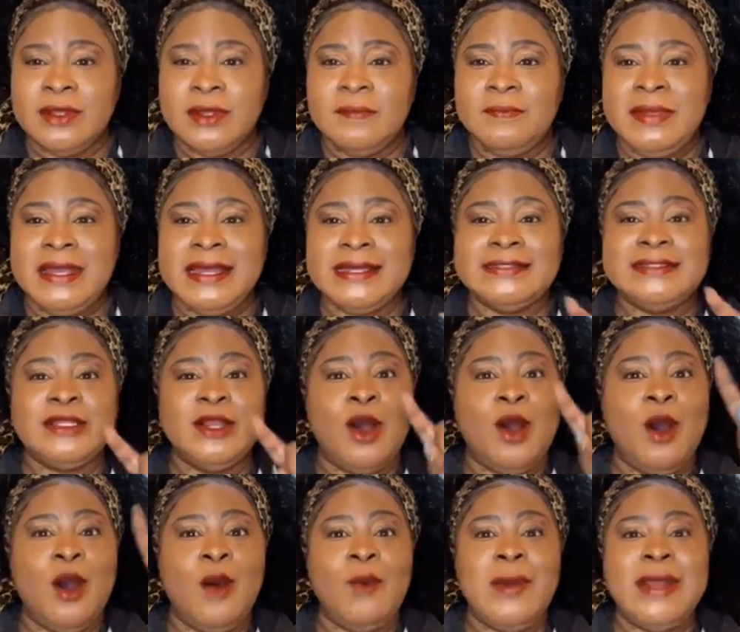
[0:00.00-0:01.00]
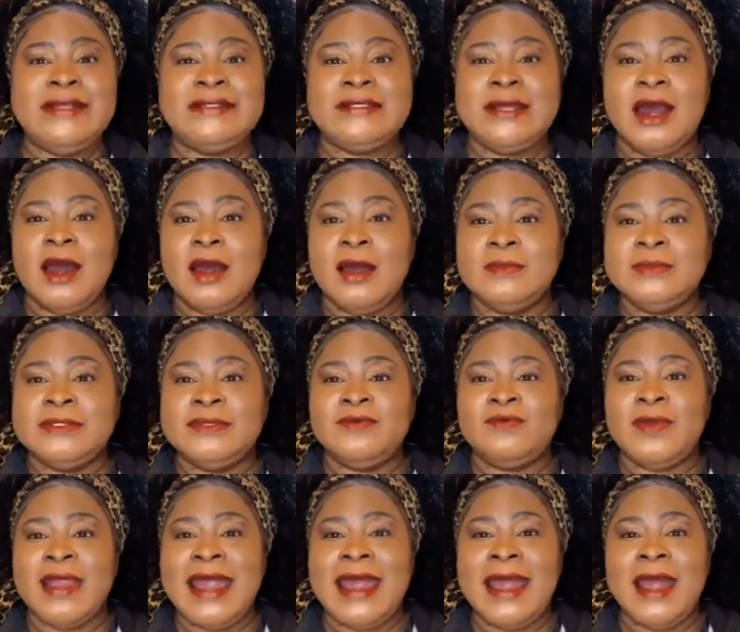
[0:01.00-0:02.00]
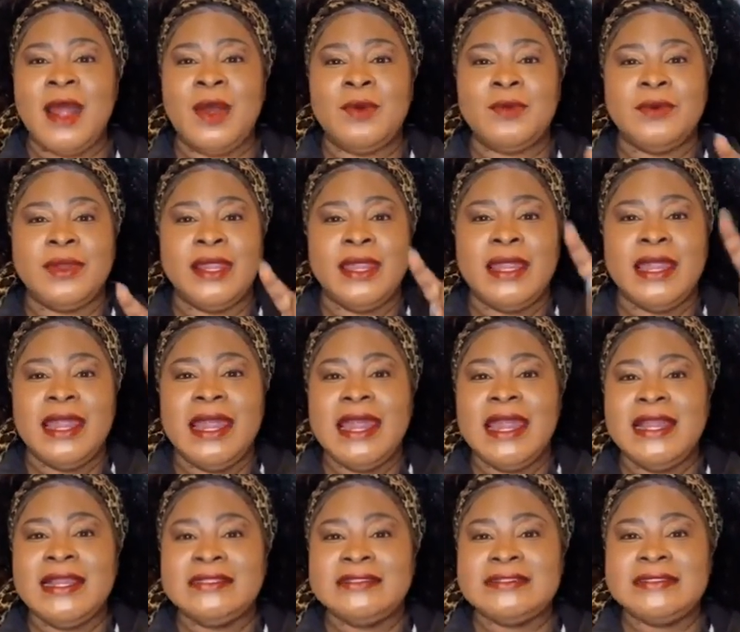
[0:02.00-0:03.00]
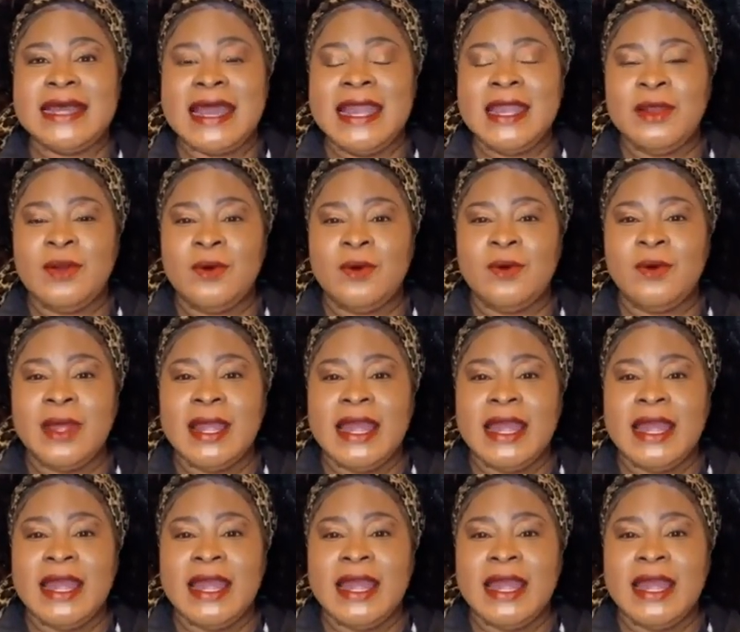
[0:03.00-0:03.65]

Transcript: because it always comes around in a cycle.